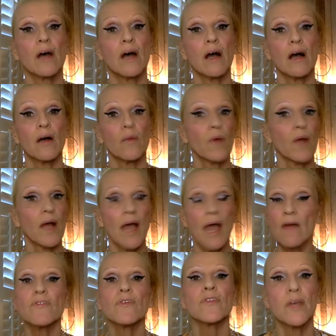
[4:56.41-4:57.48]
uh, where
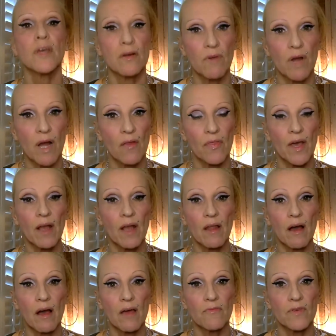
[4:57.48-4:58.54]
everything around their life